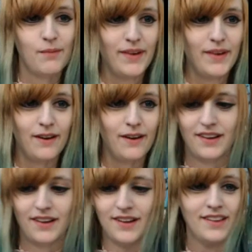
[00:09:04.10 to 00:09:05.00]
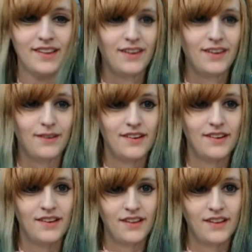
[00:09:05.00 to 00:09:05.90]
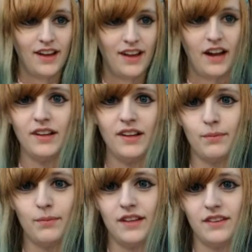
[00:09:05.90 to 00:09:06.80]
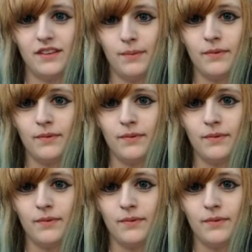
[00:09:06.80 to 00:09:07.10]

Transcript: helping me out. Thank you. I want to liberate these